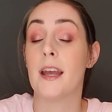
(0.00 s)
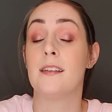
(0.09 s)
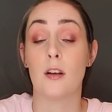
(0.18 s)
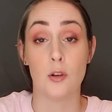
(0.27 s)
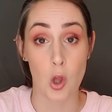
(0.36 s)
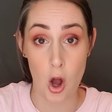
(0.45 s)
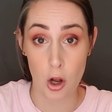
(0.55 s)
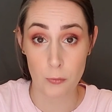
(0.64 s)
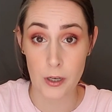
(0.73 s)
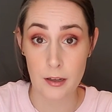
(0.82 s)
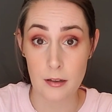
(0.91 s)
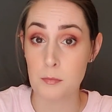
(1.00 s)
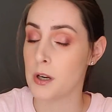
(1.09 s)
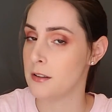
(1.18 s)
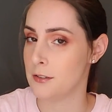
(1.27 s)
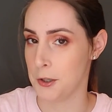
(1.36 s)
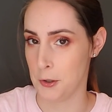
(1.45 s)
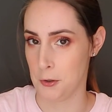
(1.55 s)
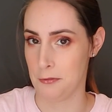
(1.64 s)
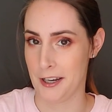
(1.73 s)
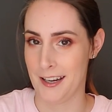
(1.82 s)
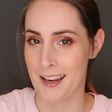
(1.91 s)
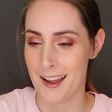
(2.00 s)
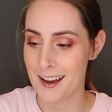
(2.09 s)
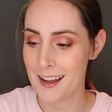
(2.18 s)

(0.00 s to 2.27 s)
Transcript: it's a long read, but it's a good read.